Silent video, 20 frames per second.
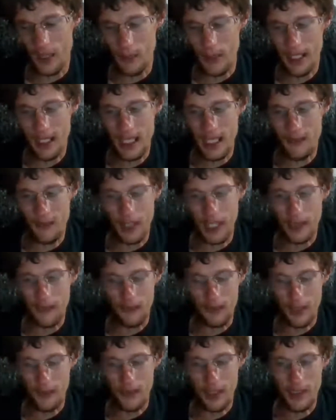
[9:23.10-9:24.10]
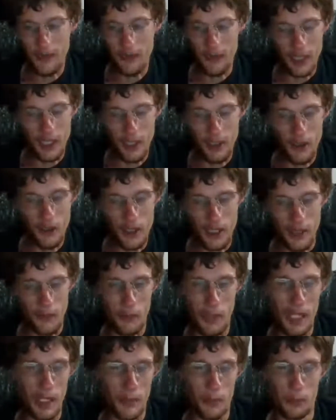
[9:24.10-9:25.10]
have like 50 views and
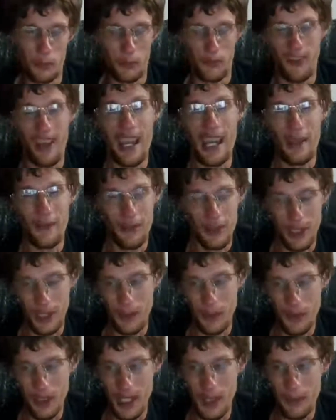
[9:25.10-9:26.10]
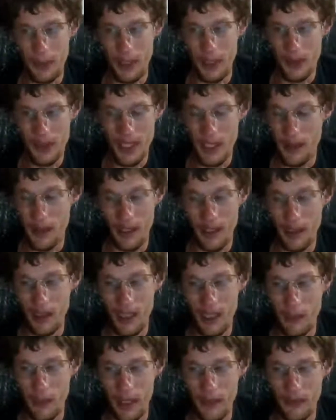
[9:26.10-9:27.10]
like 5 thumbs up on a
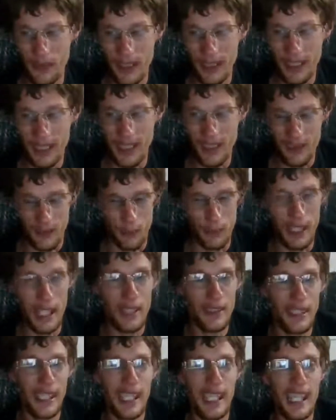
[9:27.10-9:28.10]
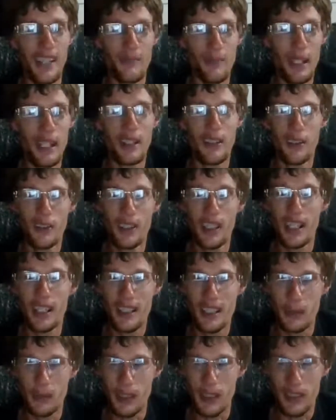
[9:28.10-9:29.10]
lot of my videos, but I thank everybody who does
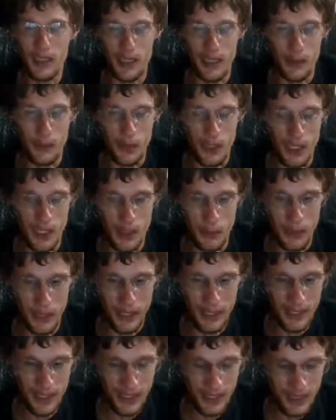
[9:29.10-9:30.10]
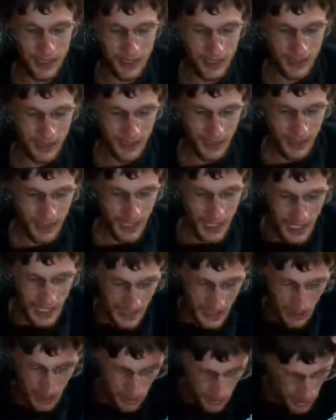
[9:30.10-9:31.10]
give me a thumbs up. I
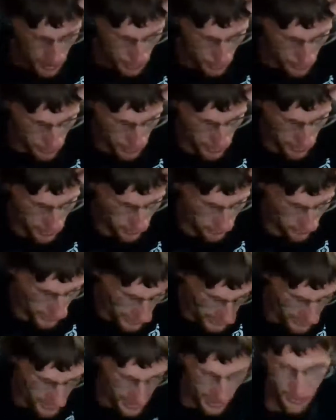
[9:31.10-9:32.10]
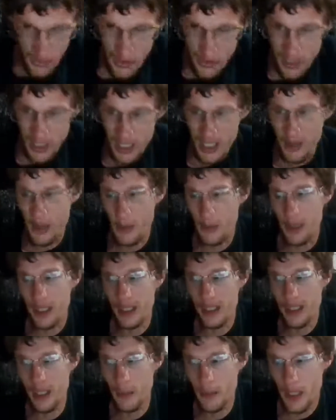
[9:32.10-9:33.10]
know a couple of my good friends down the street gives me a
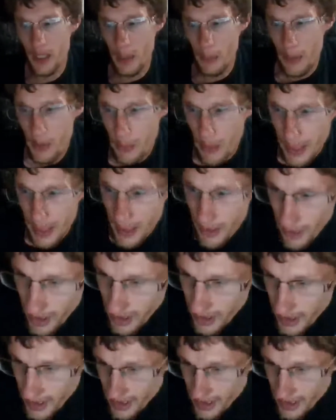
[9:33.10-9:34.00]
thumbs up as well.